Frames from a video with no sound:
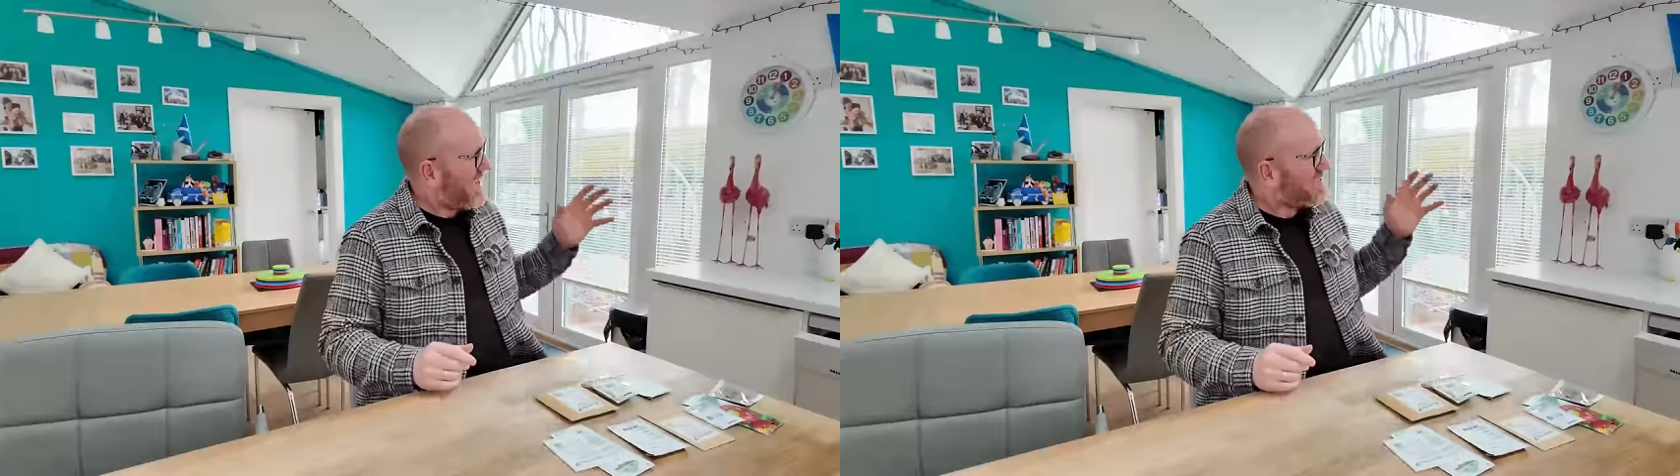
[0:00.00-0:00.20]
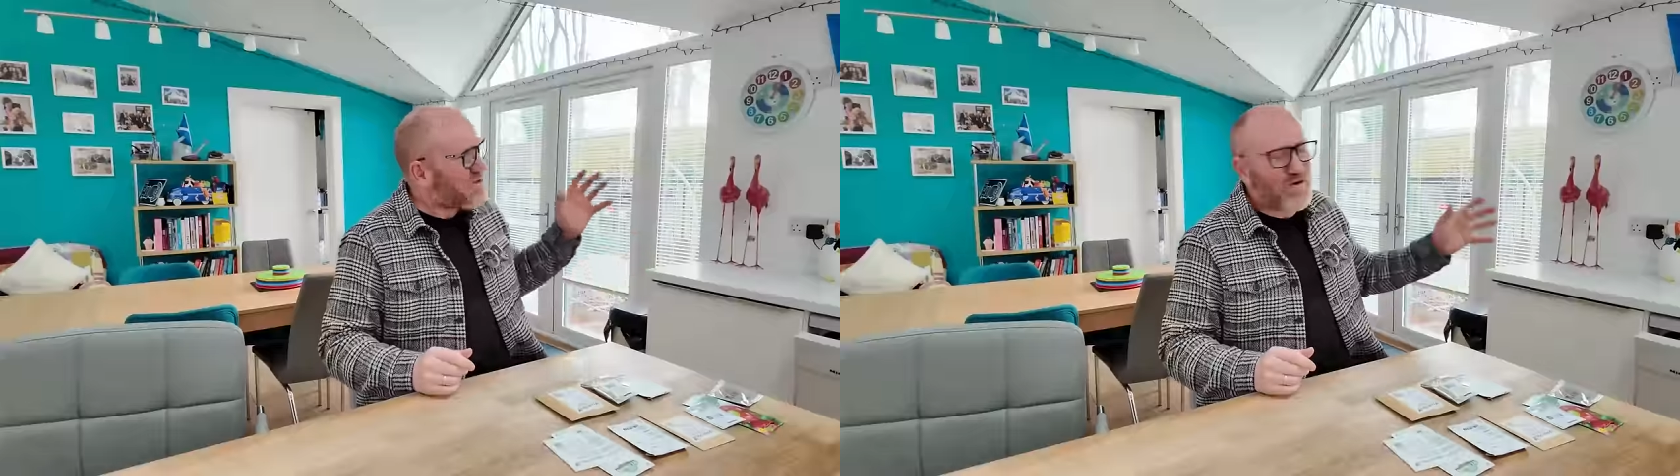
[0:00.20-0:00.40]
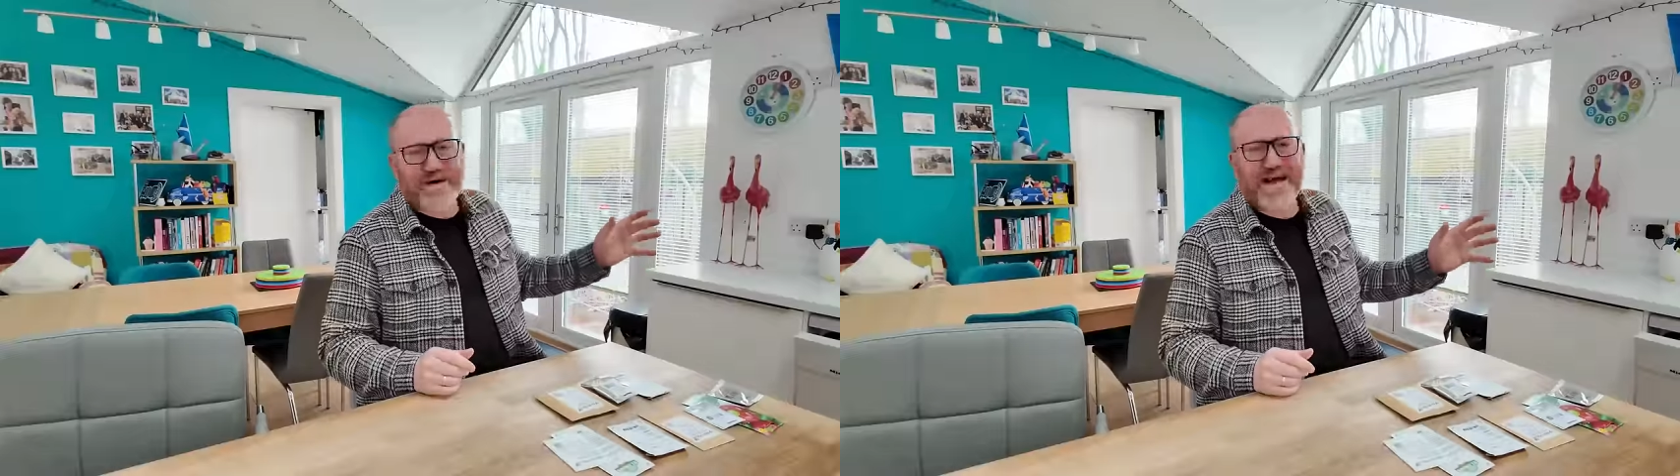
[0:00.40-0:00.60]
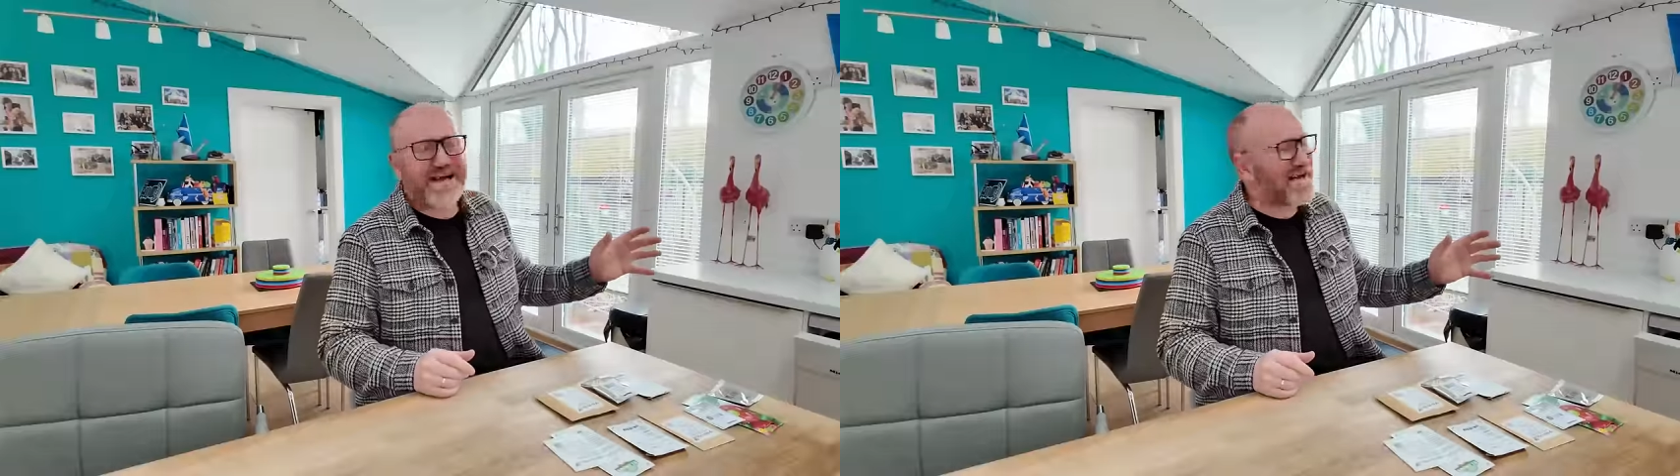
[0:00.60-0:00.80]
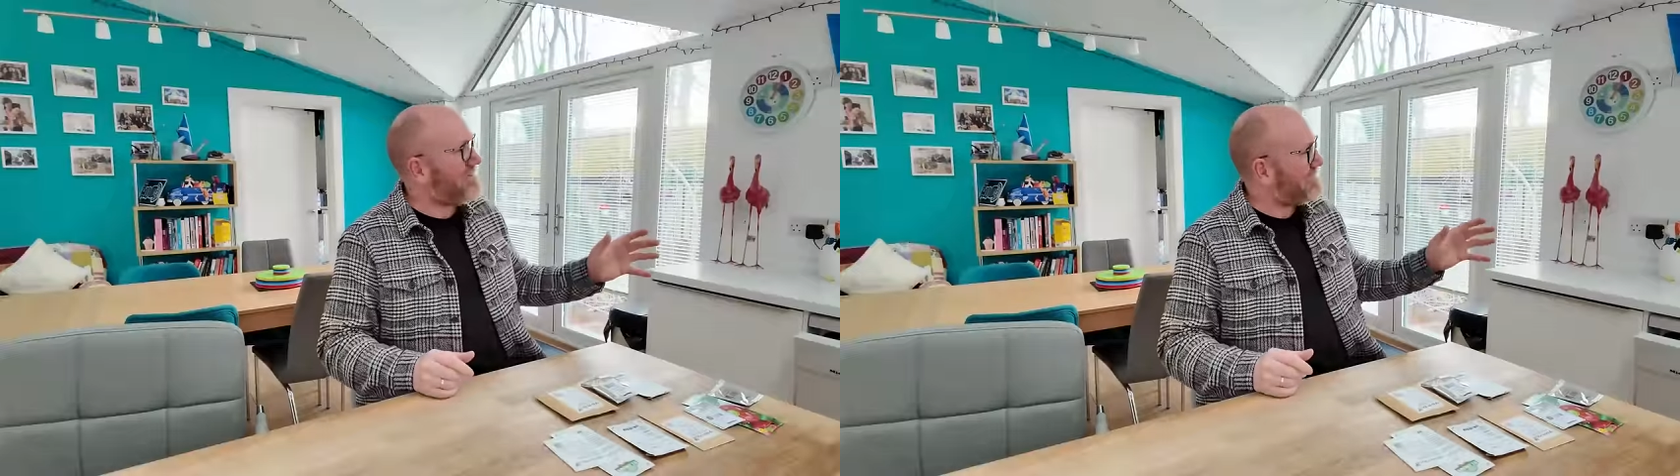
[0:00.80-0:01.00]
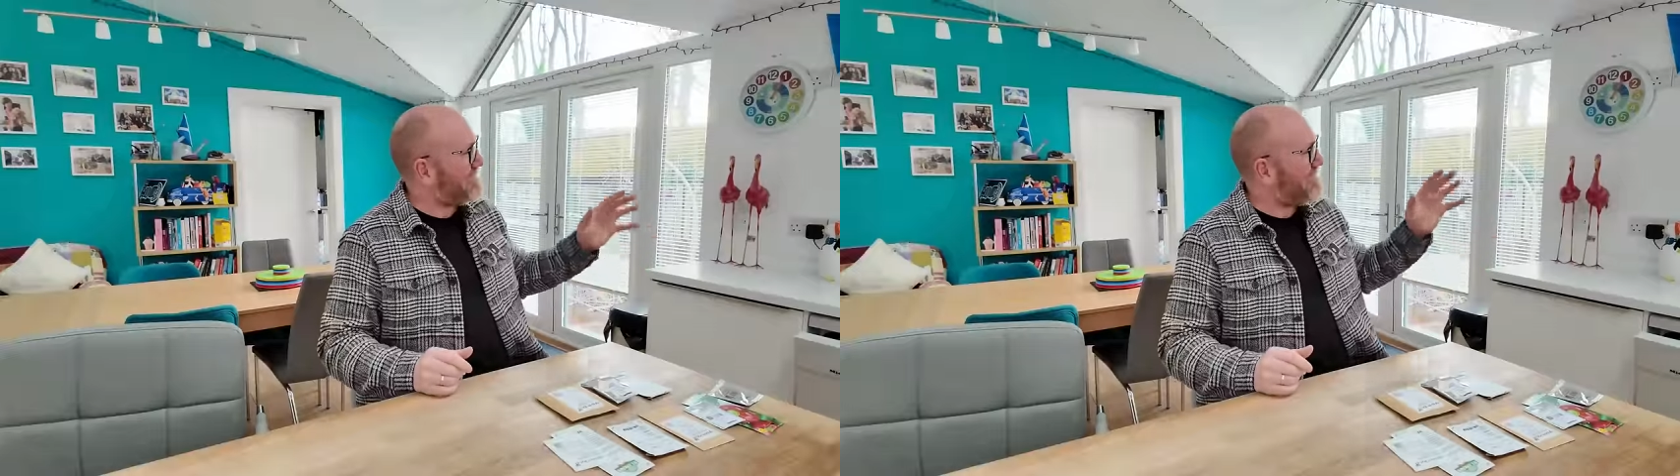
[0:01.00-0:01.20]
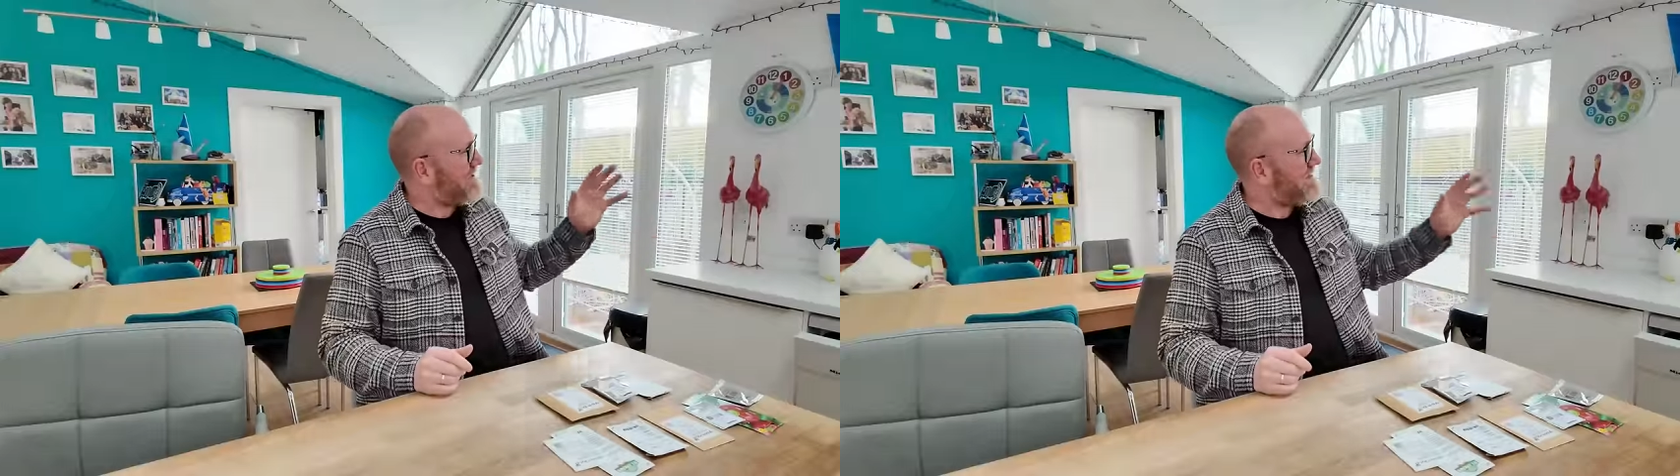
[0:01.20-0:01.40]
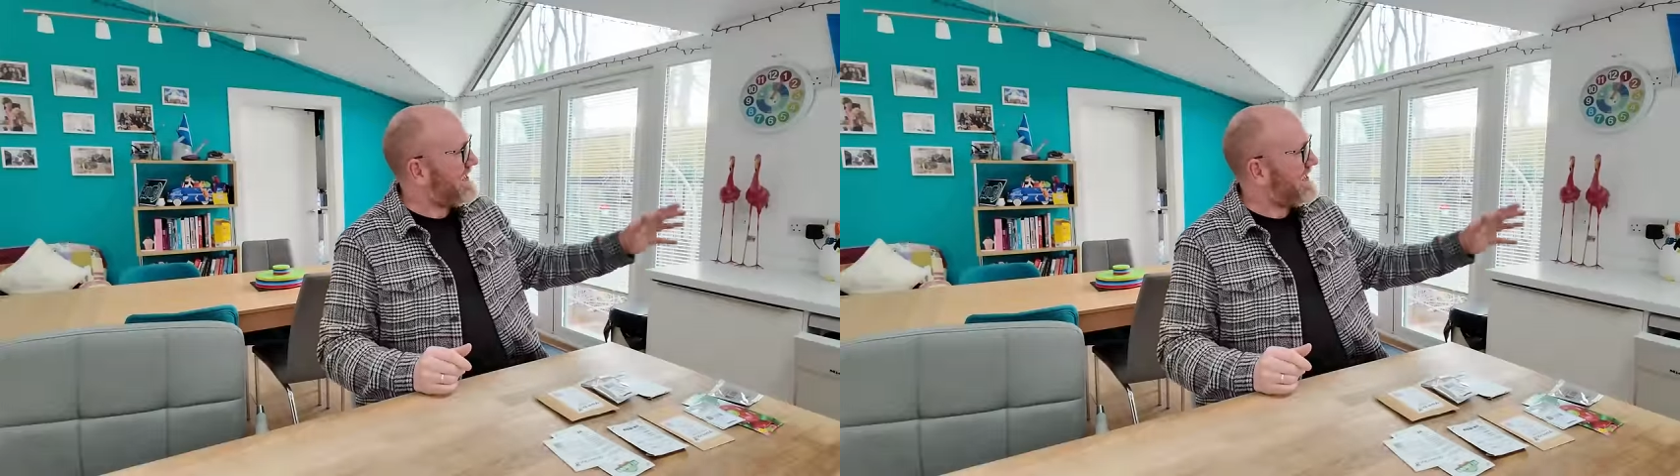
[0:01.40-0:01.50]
It's okay now though.